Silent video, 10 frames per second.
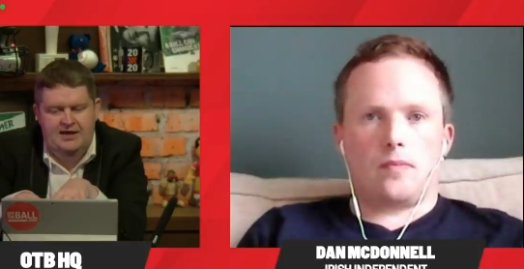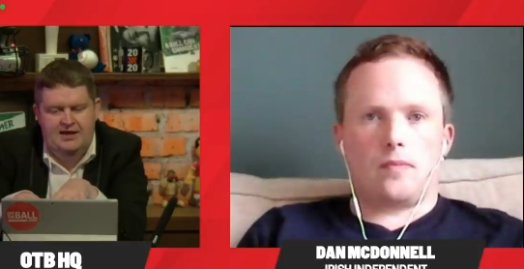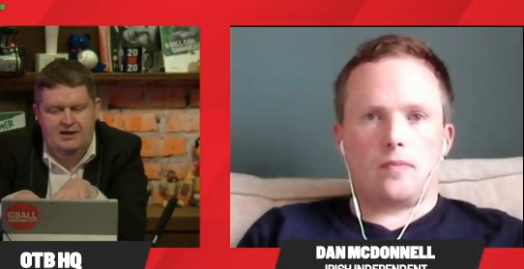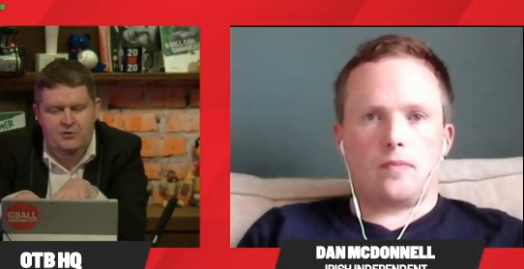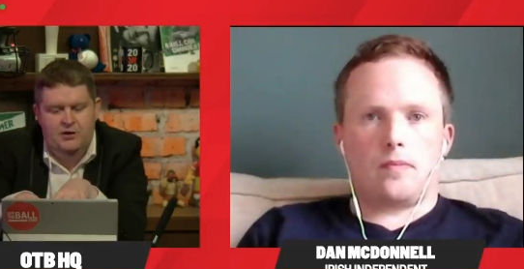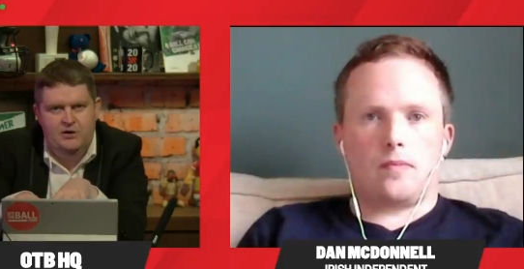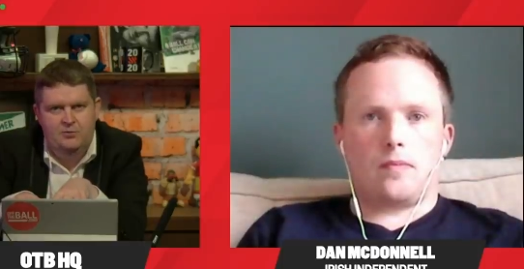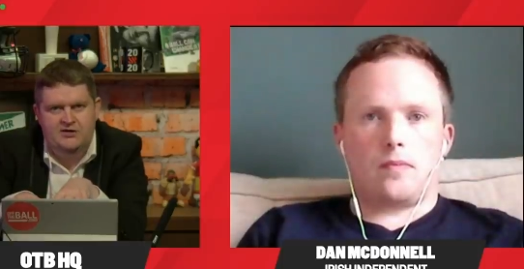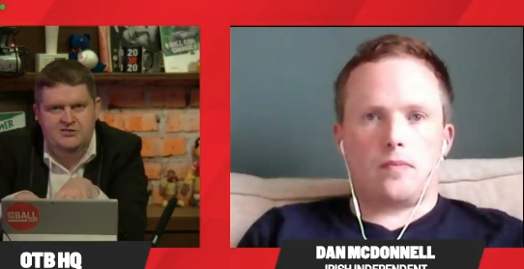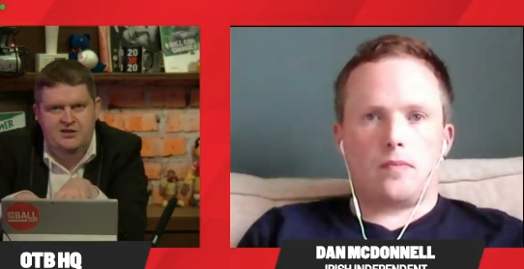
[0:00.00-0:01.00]
Speaker 1: And when we
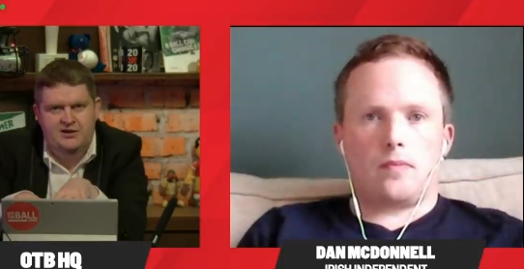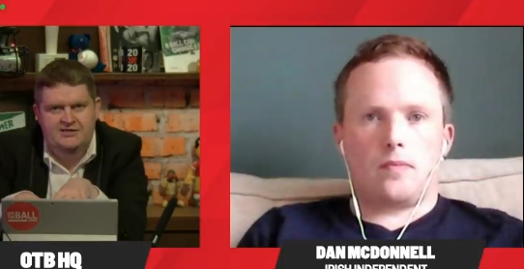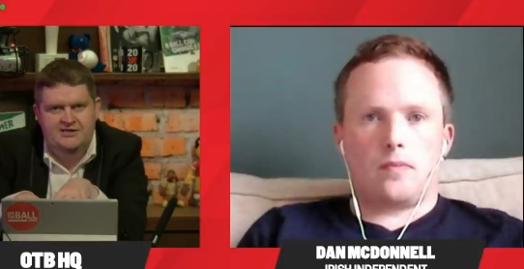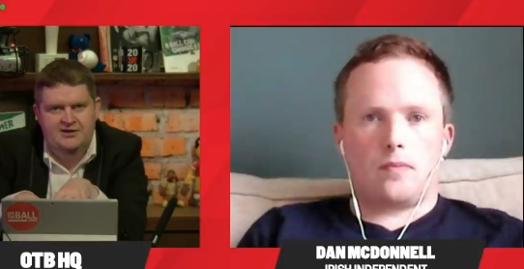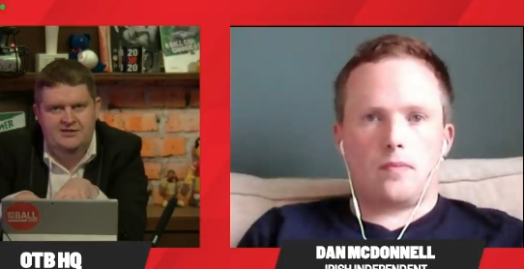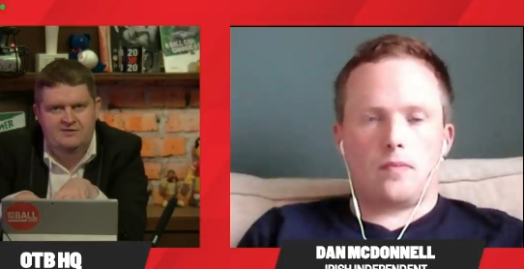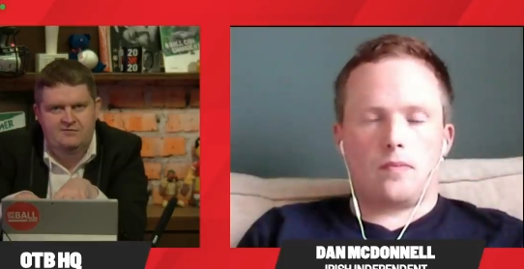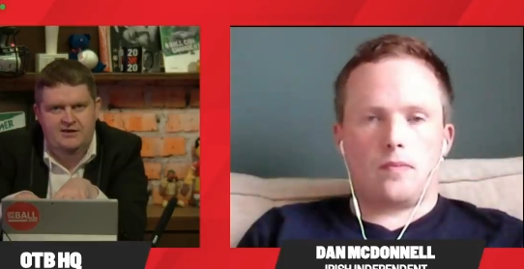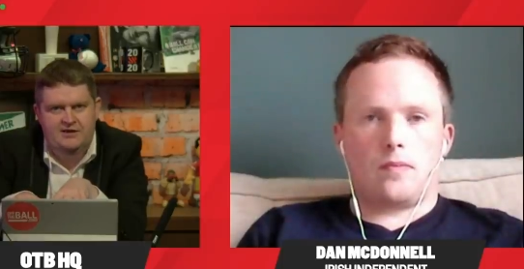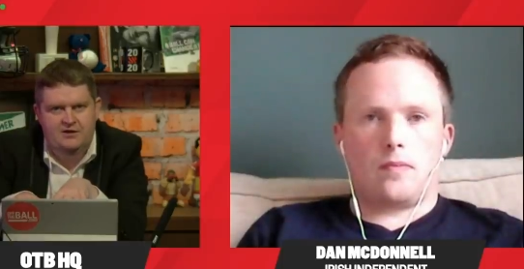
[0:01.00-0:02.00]
watched the 1990
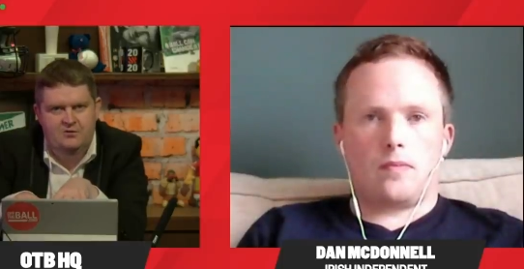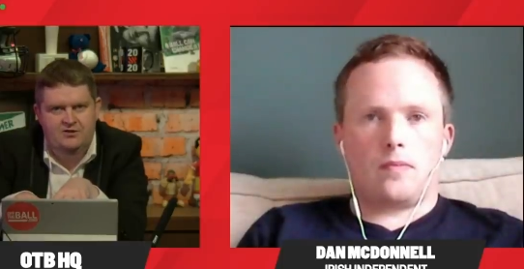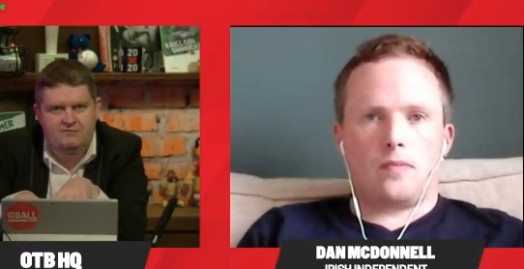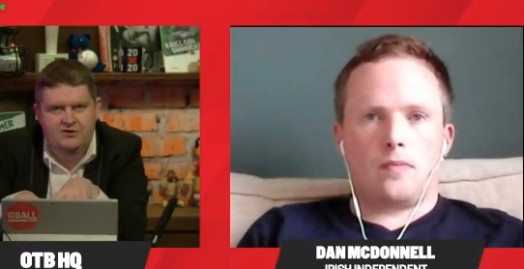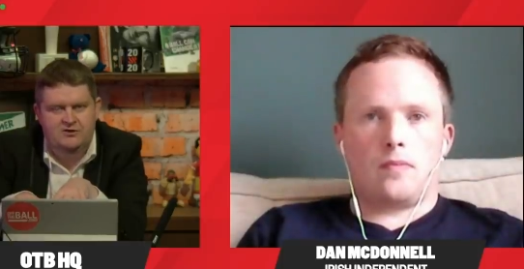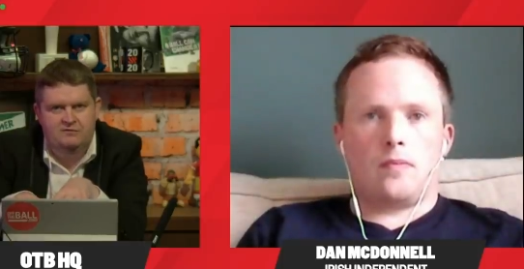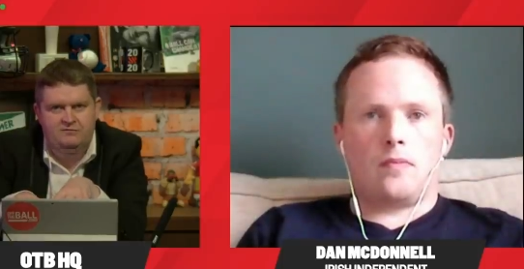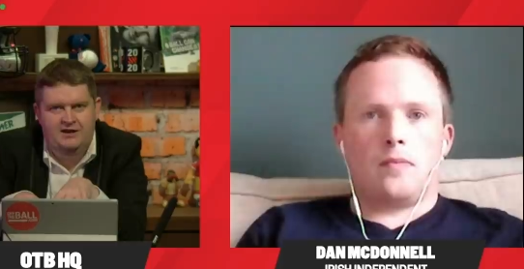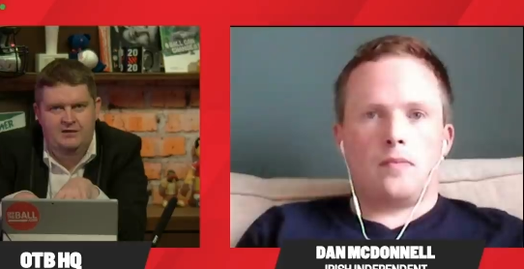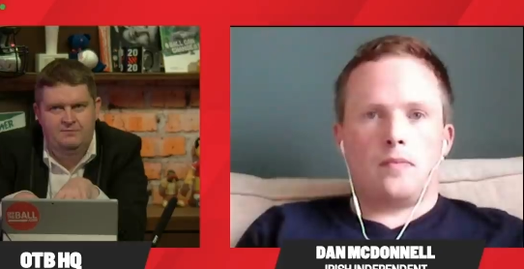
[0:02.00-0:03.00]
video, the official
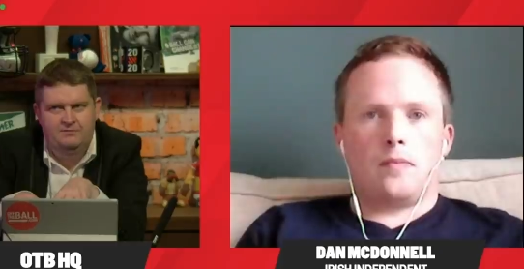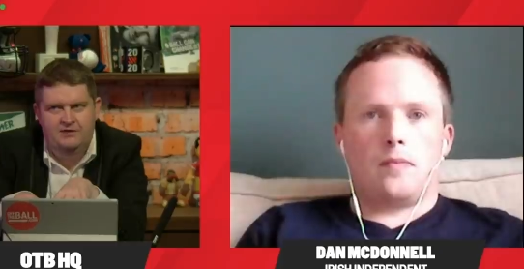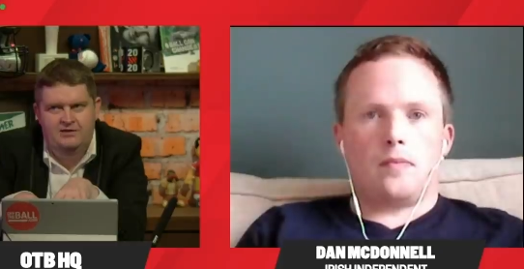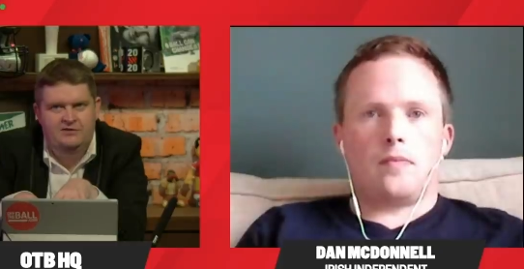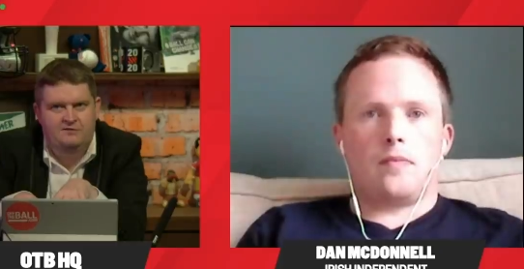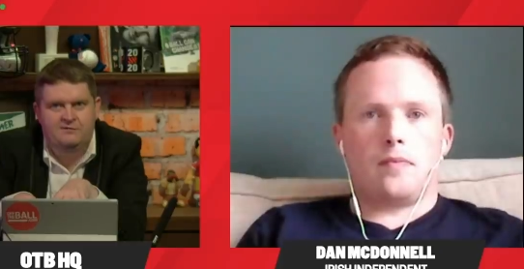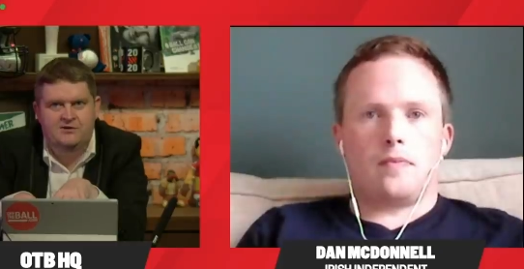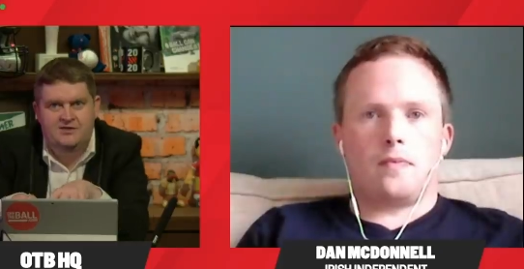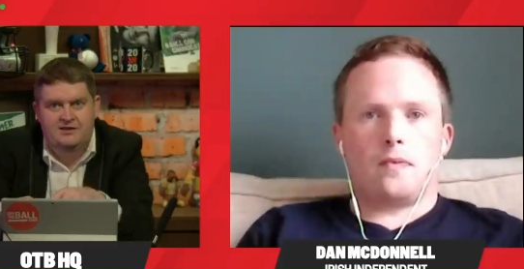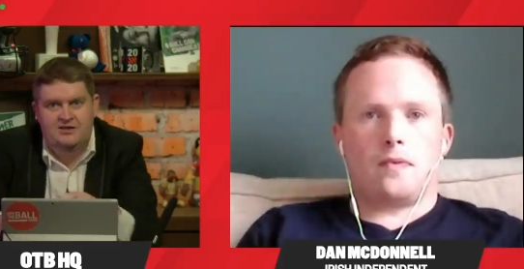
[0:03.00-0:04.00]
film, I think the
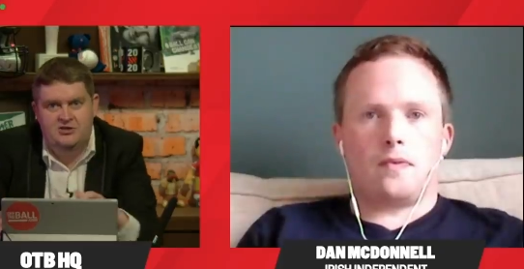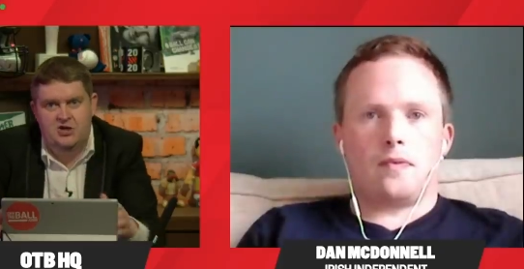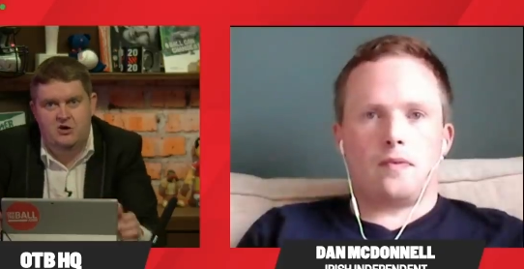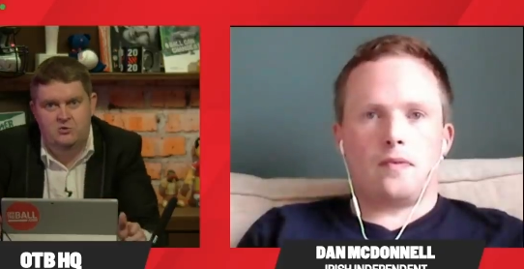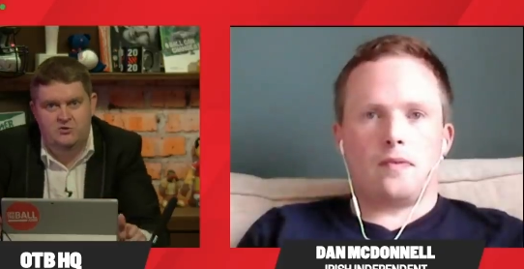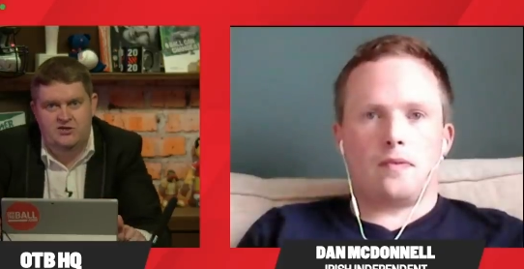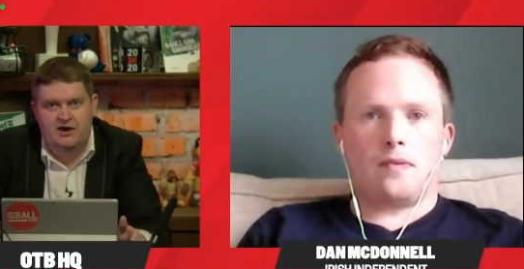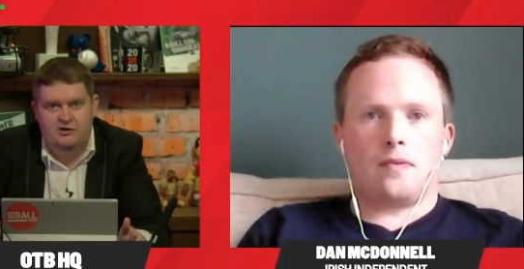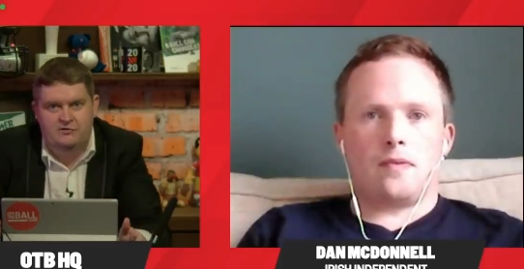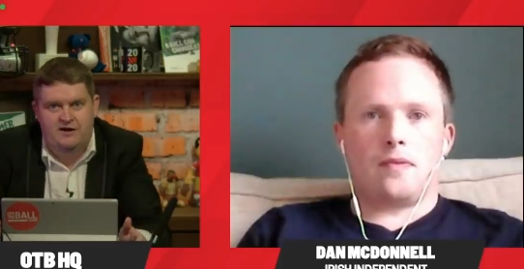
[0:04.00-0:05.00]
first thing they showed was an
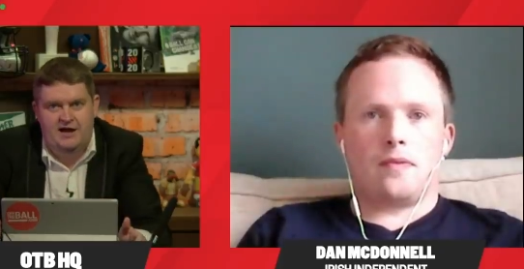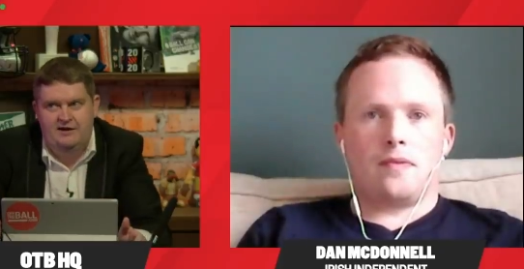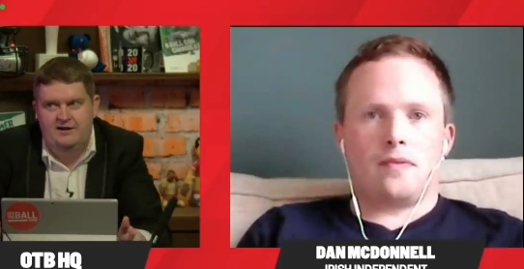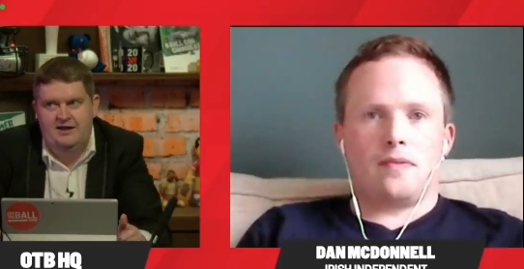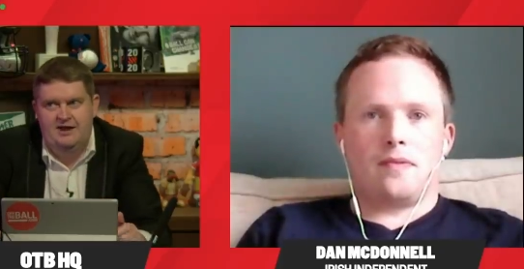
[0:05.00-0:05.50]
Irish fan,